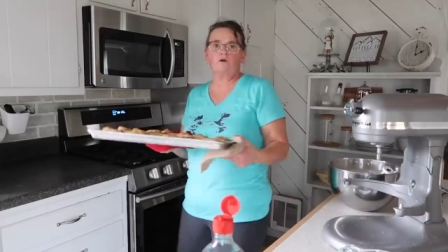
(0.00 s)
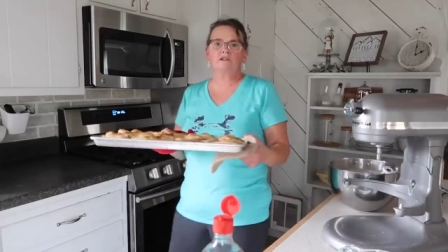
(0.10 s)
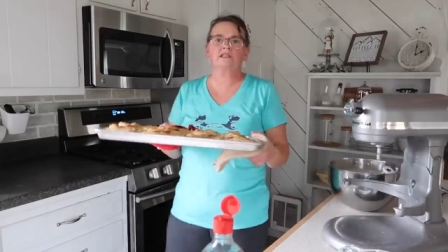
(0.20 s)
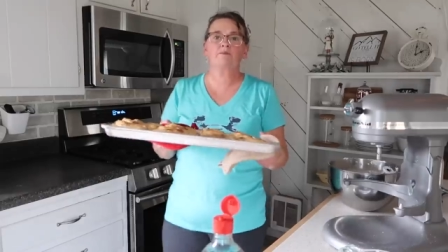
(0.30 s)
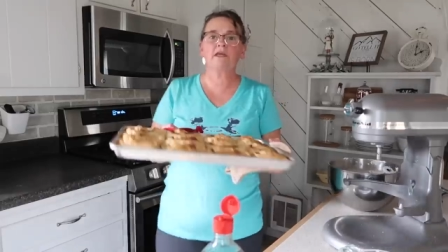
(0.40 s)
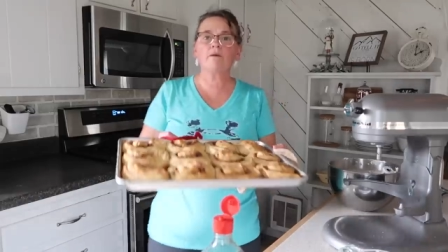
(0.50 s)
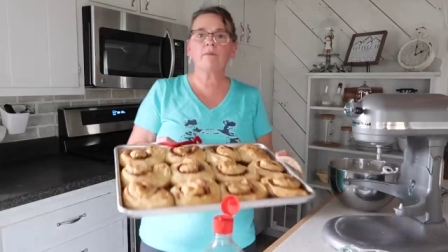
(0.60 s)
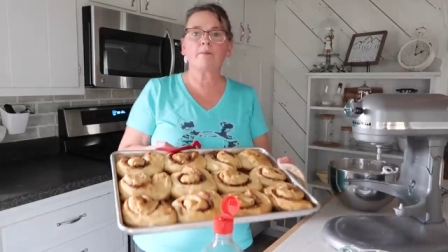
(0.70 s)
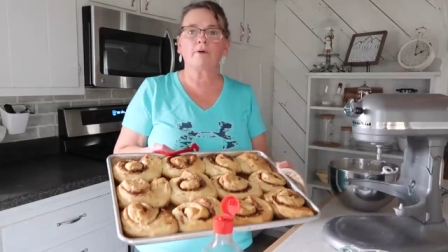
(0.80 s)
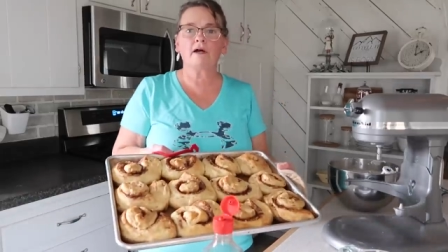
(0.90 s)
So to speed up
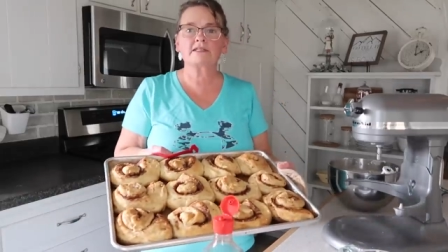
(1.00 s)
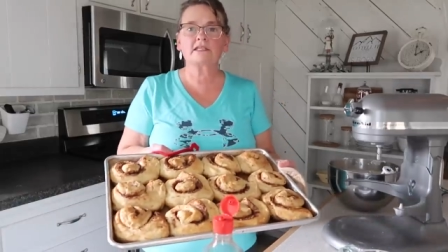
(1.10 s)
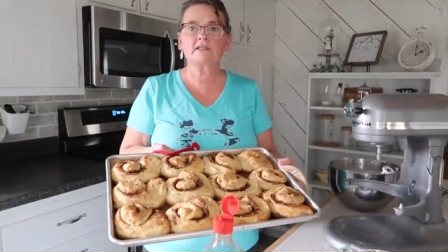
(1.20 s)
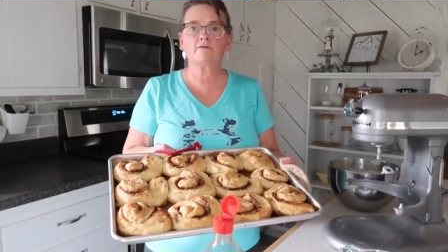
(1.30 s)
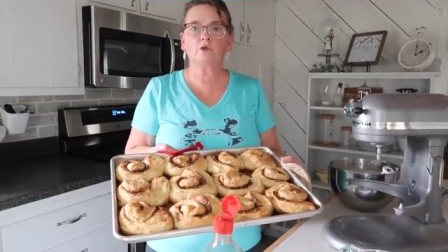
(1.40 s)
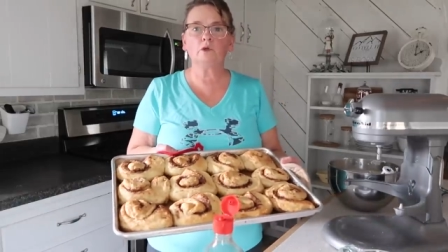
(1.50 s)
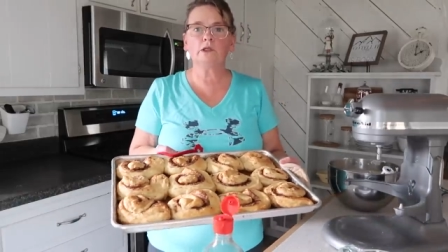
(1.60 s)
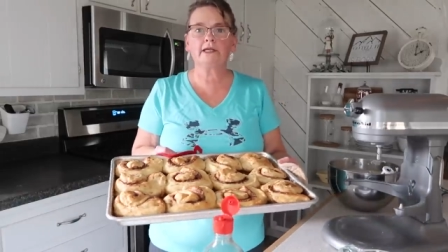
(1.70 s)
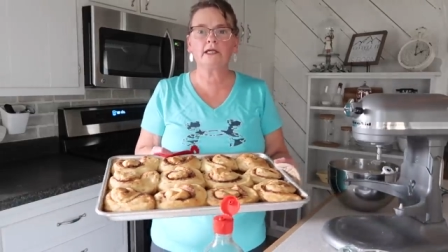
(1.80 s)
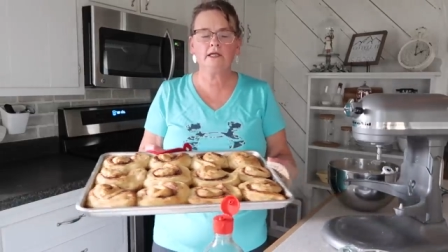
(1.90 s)
my process of
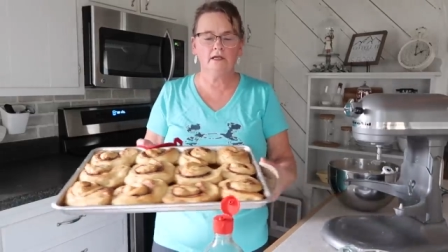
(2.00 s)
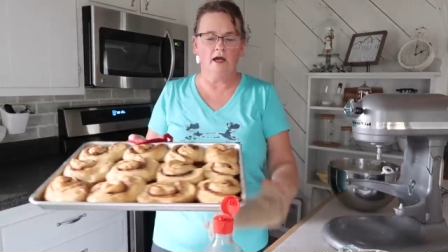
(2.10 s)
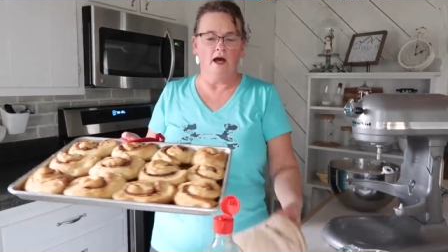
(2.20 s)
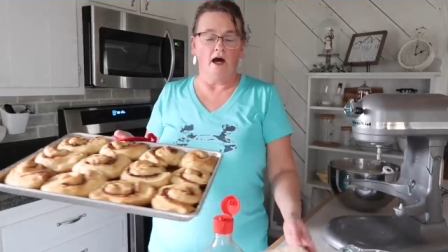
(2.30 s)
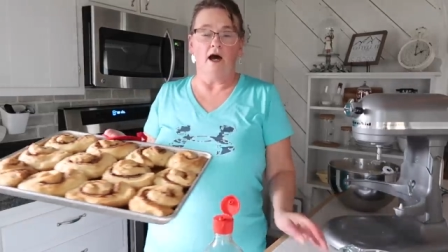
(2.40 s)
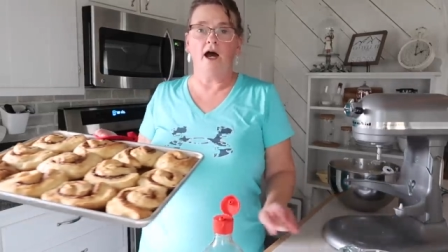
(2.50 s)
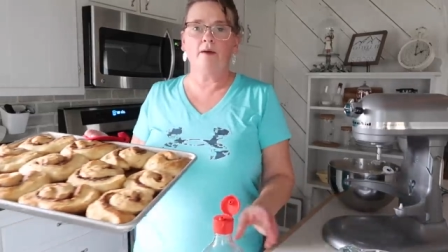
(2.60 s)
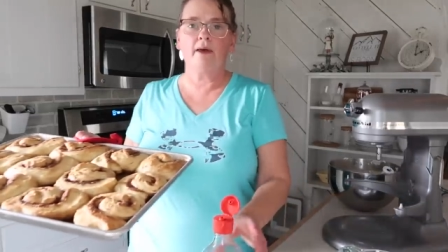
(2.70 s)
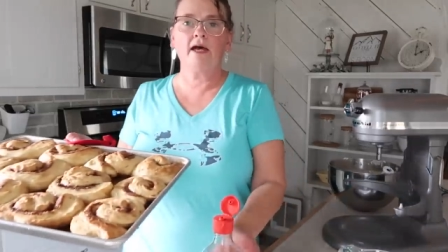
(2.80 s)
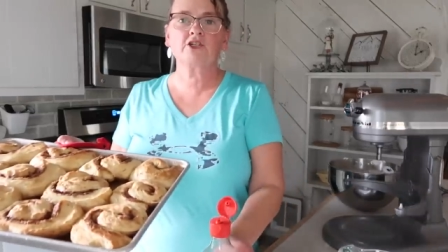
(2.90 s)
cooling,
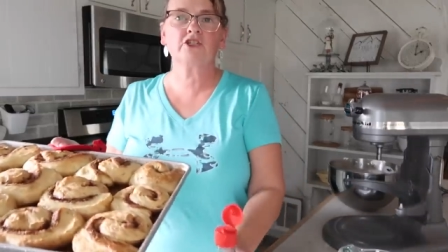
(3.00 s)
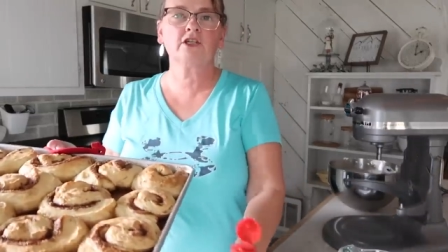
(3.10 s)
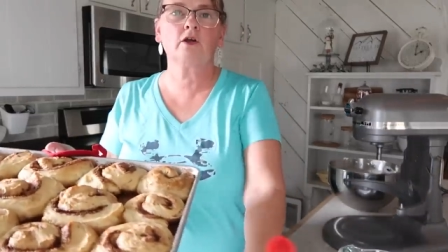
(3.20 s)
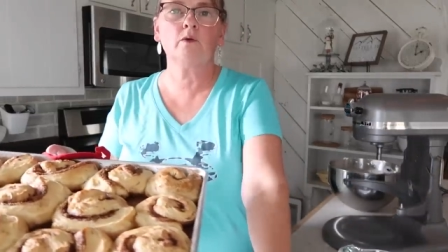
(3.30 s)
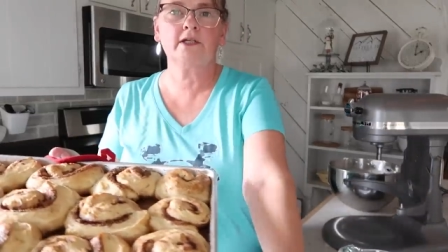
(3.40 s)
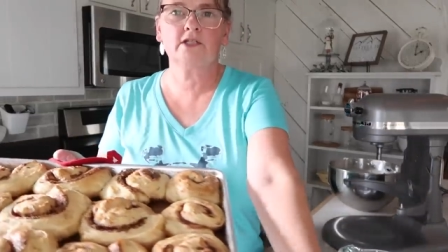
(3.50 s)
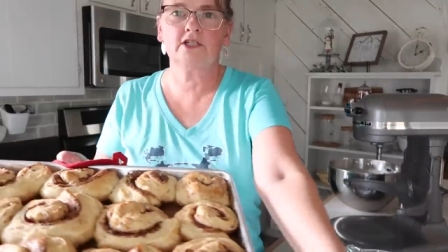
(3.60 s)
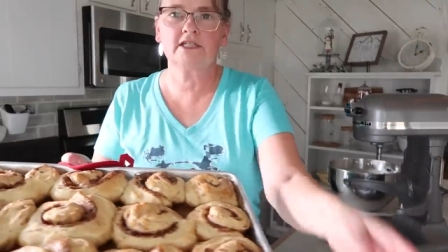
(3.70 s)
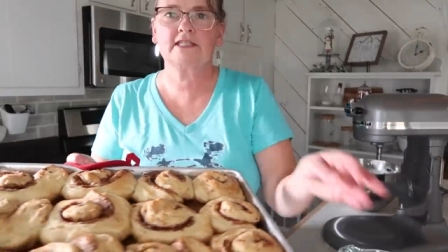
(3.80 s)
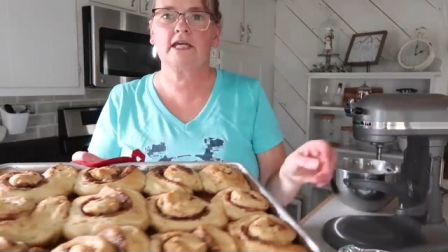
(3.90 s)
I'm actually going to
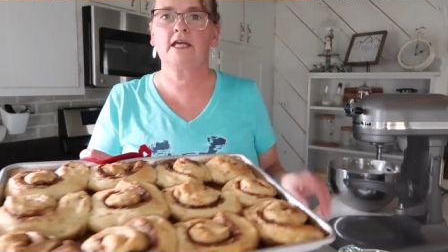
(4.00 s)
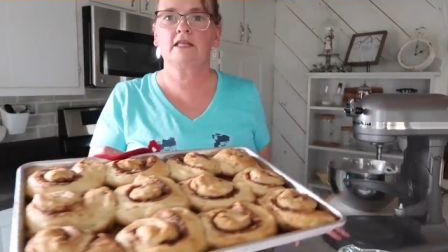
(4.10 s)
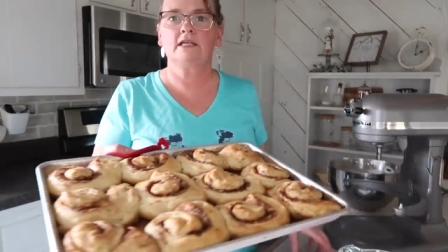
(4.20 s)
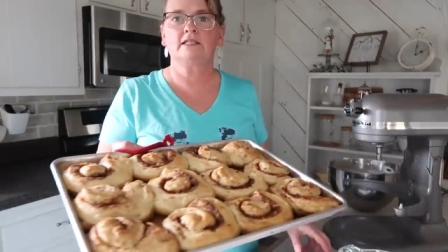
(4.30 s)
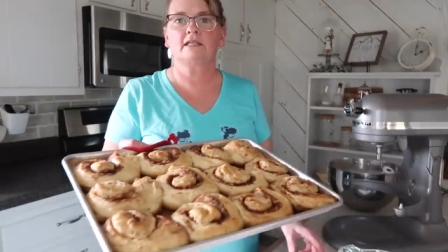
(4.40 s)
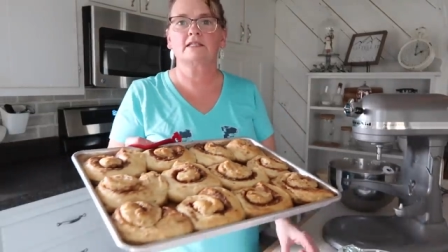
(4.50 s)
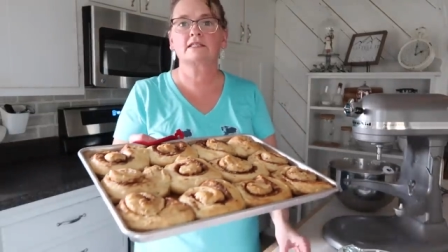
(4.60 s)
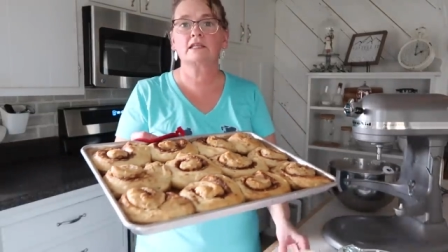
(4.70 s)
just take these and